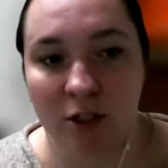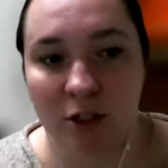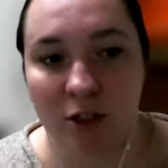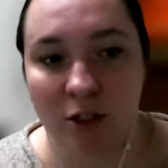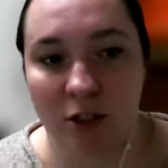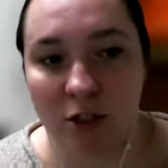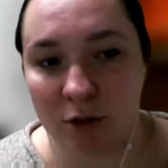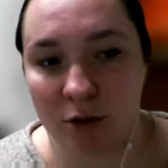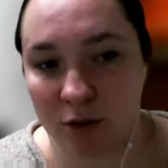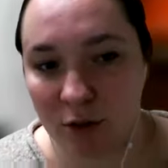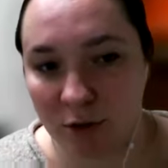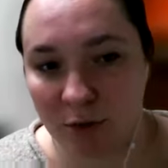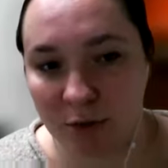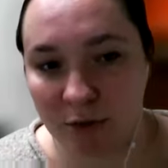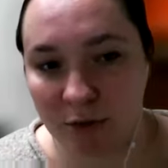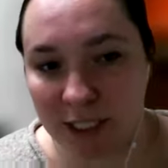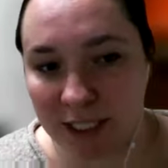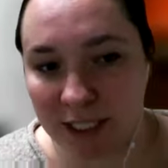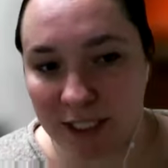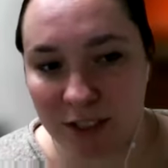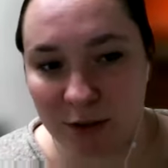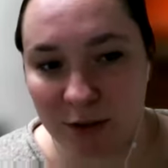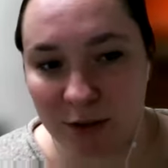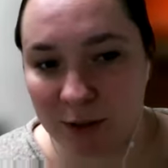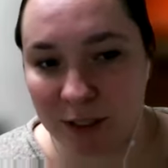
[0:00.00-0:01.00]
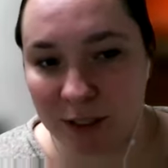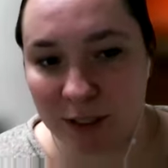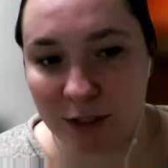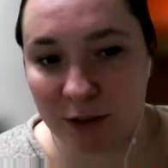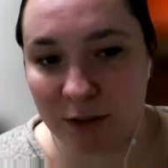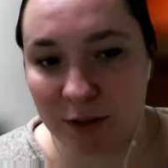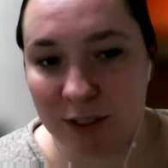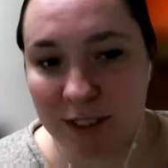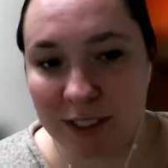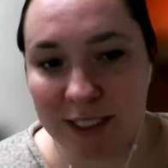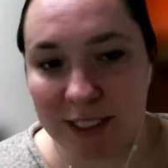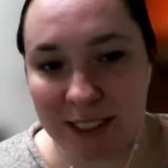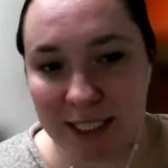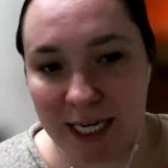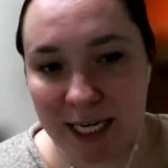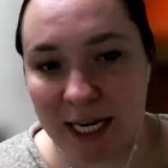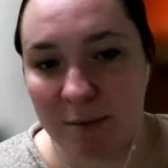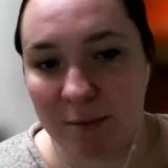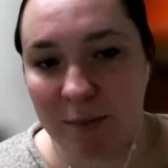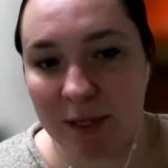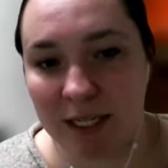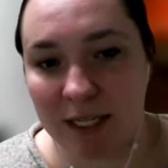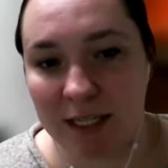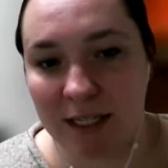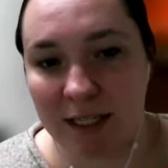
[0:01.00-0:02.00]
You don't need to include a
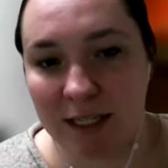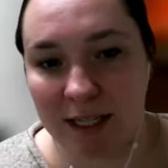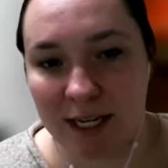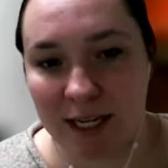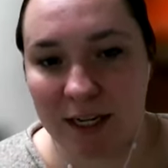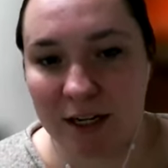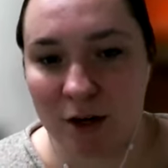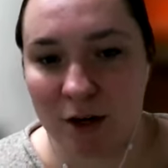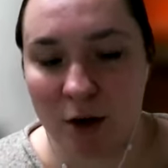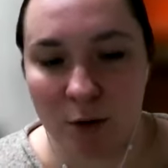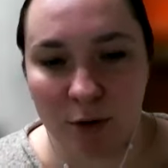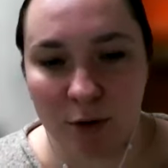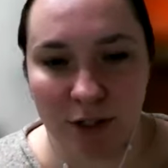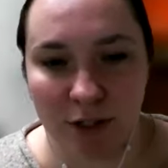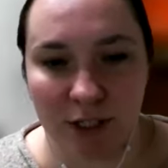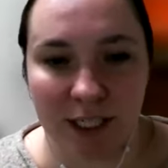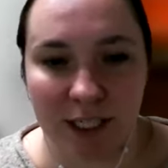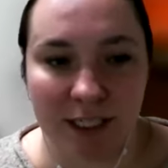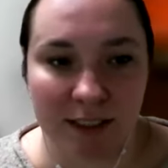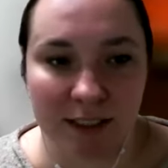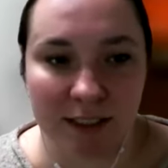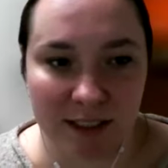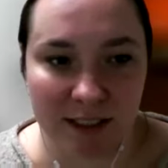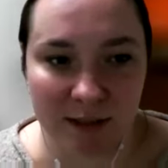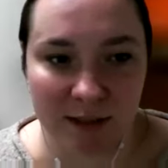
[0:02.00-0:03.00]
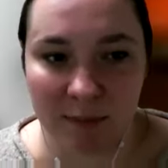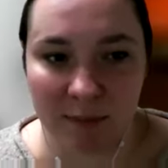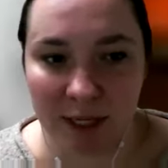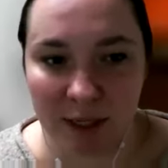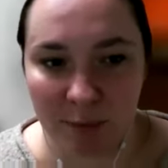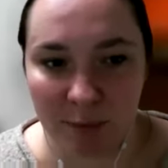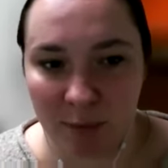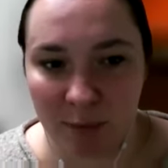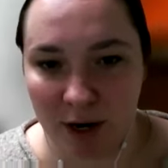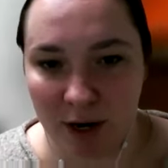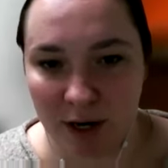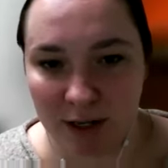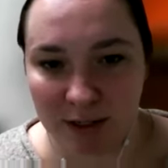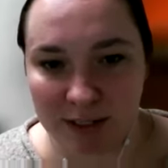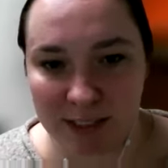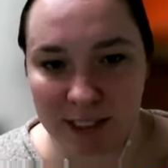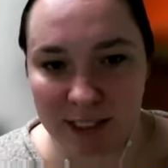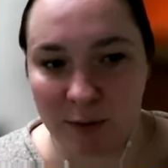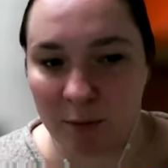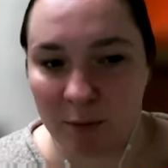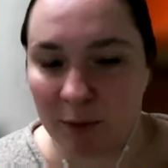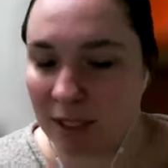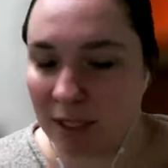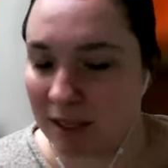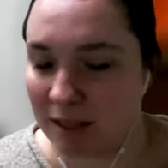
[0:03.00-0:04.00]
statement that an owner can submit a
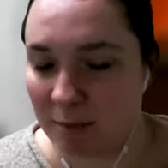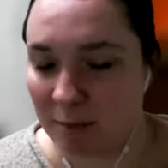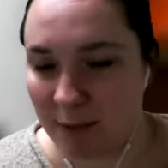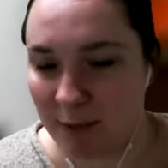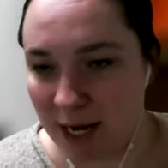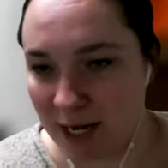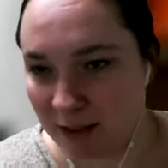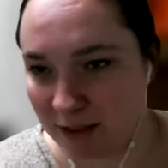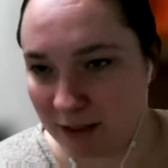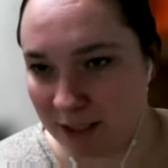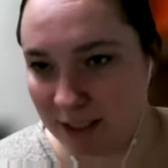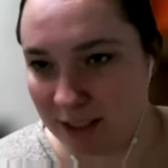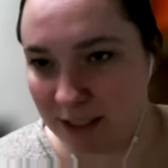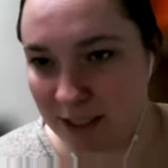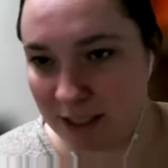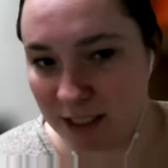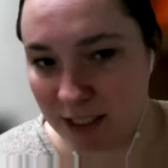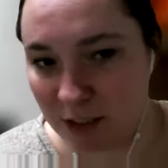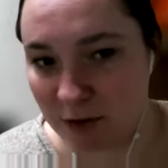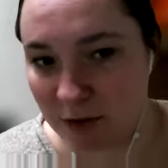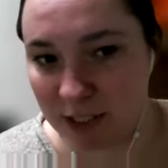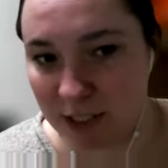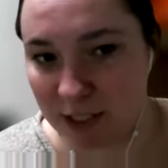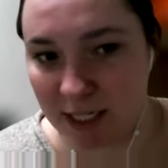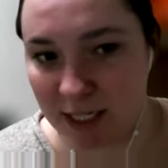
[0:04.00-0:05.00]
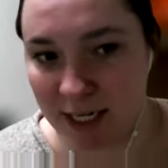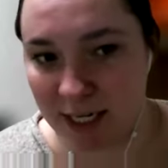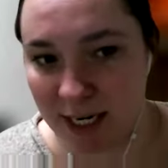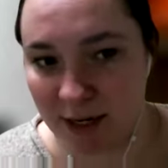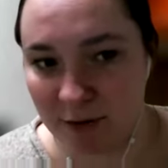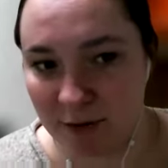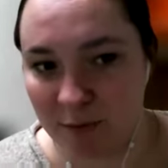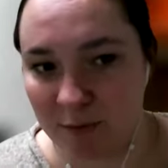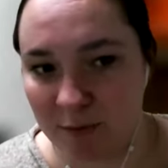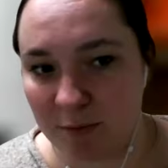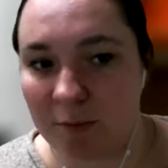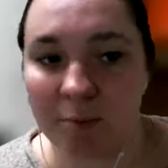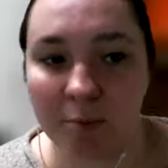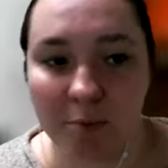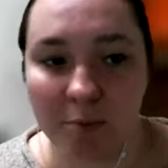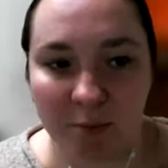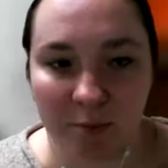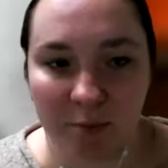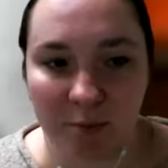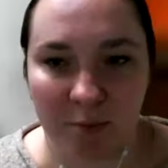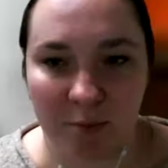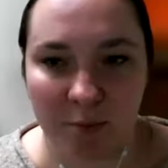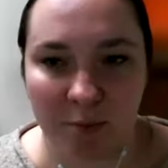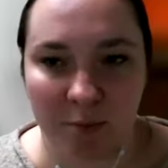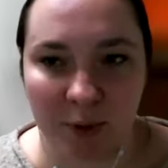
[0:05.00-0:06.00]
proxy with the ballot that you send out,
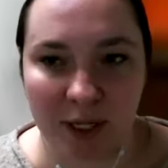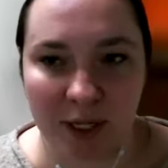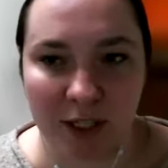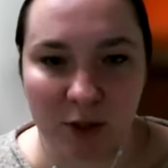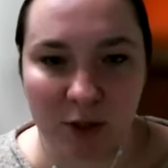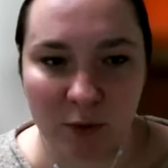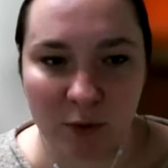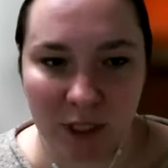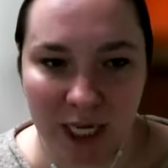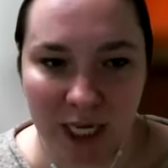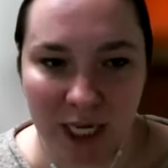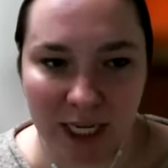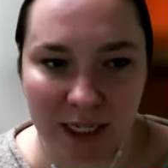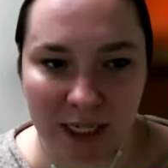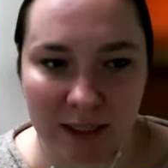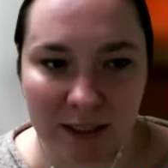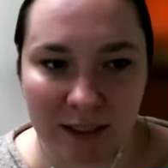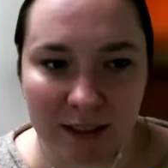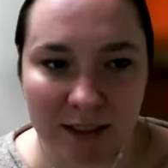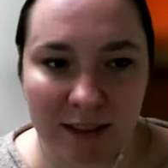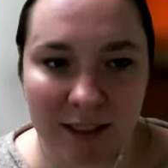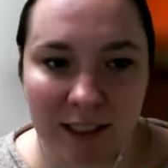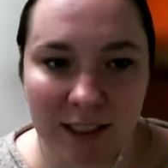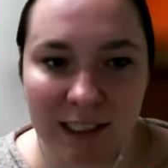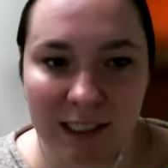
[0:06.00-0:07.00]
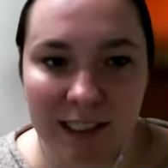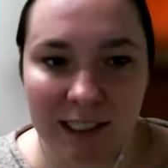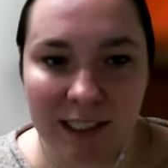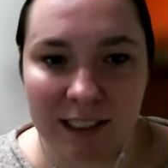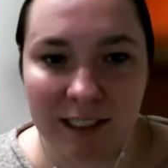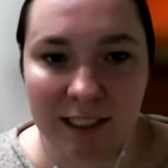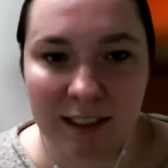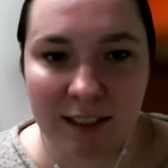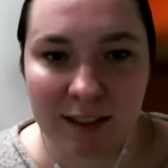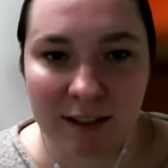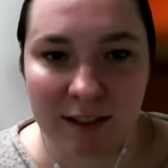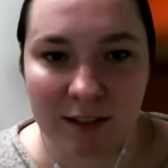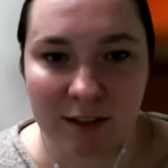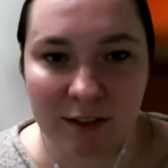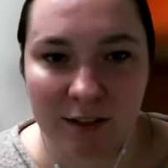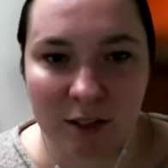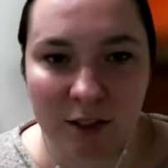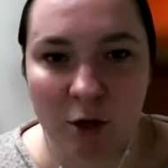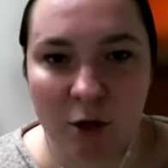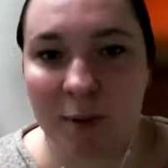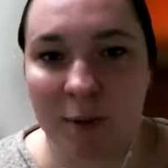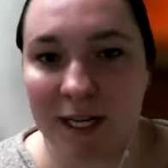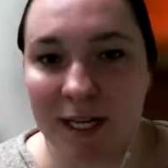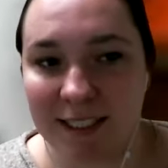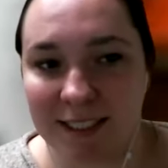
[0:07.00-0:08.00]
but you can.
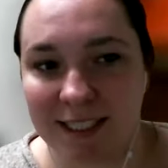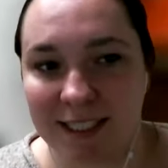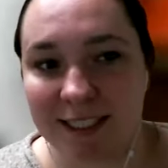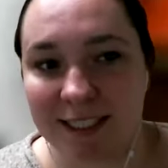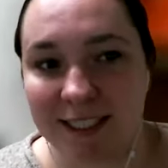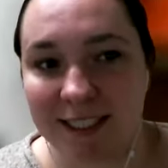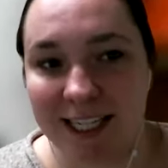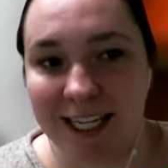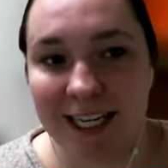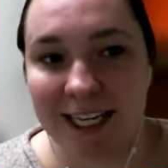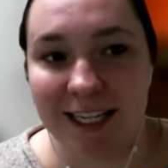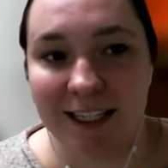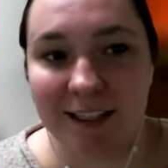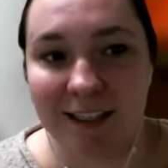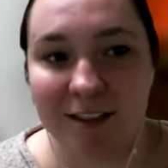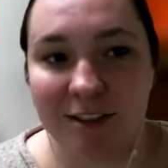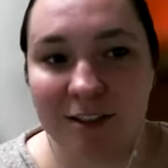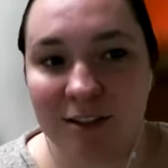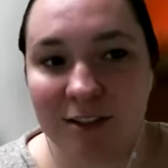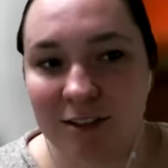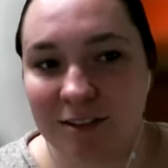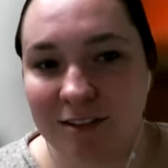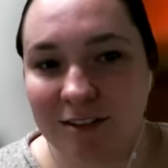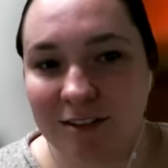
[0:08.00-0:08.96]
So basically,